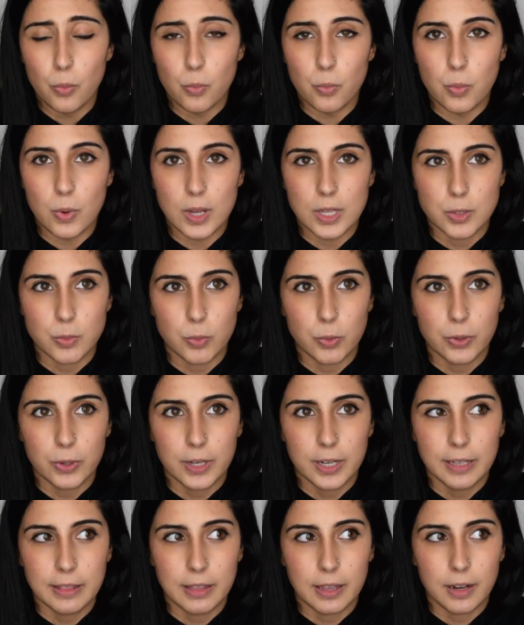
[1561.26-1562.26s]
was
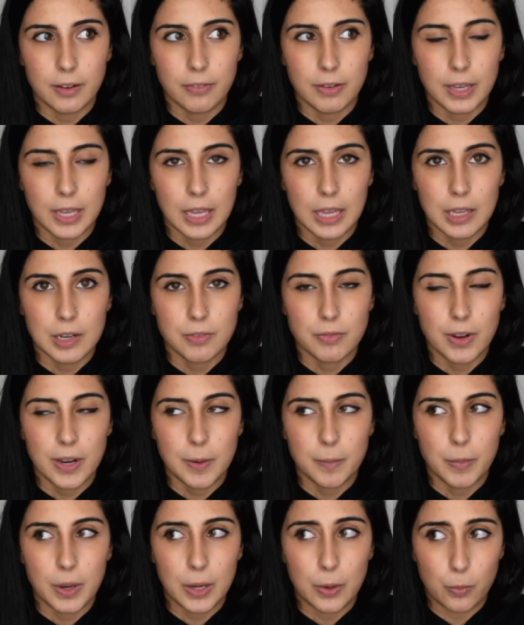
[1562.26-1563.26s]
worried that if I can't
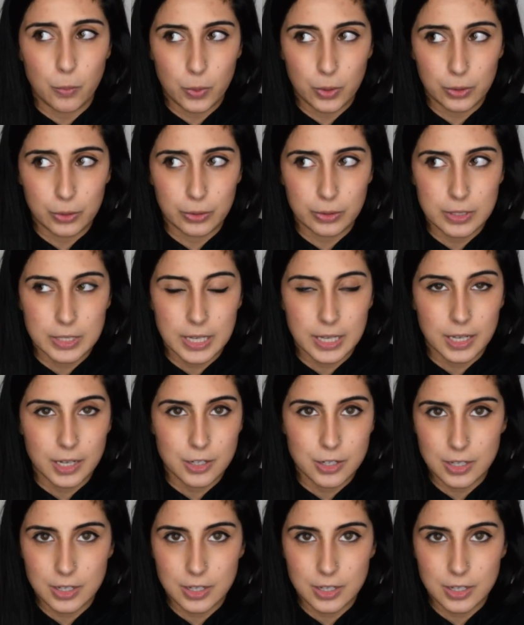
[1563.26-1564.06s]
find my words like I